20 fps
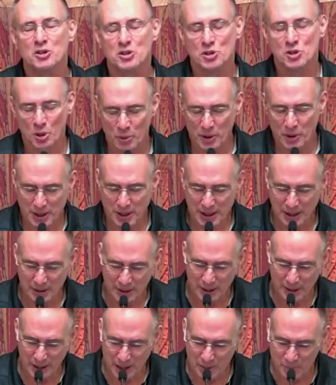So when
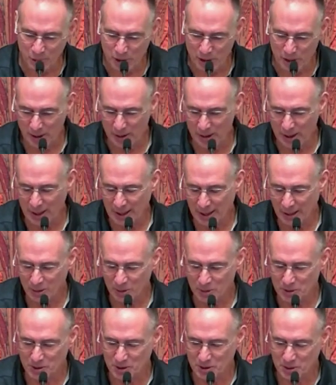Kelly and I bought our
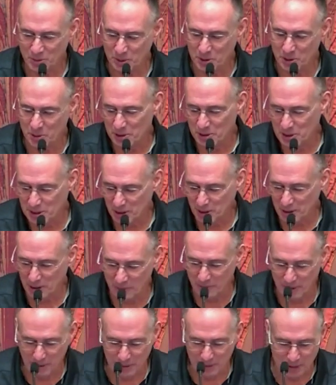house, which we still
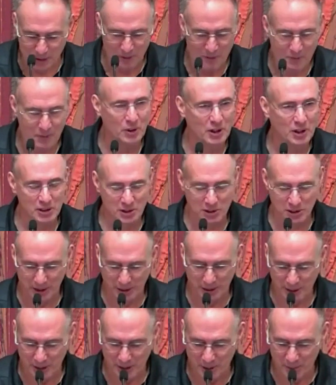live in 34 years
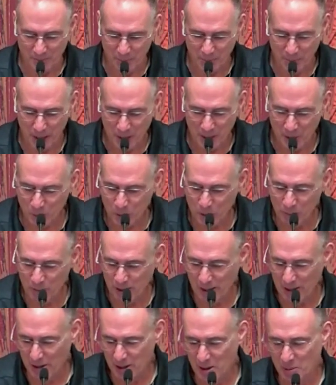later, we
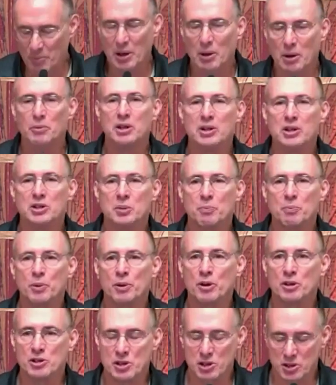made a commitment to
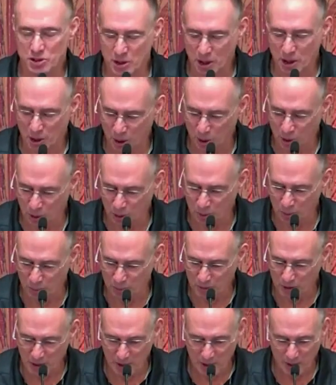purchase a
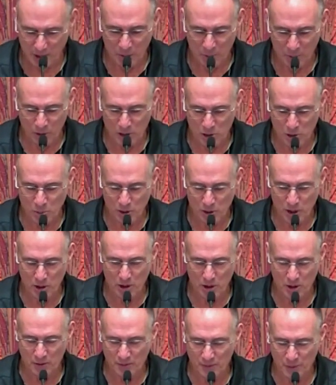home in which we
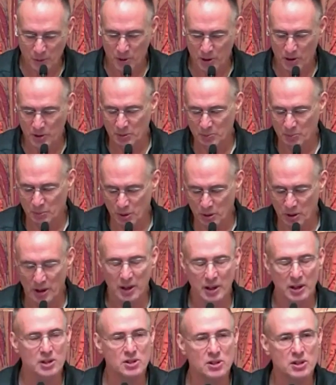could afford the
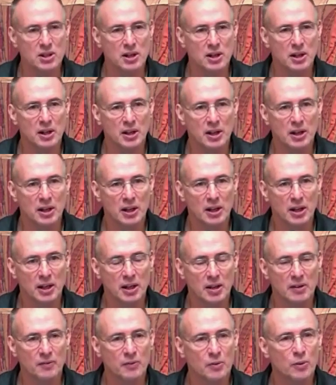mortgage
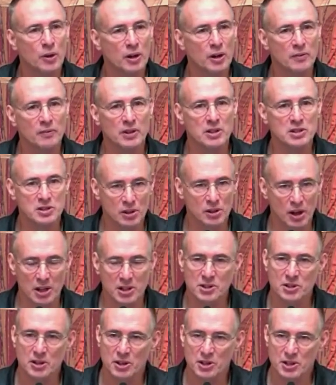if one of us
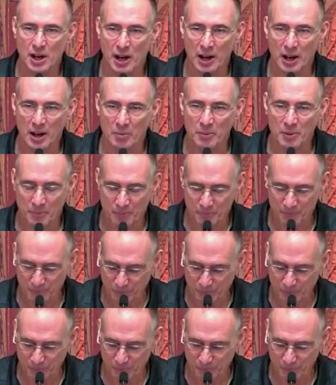lost our job.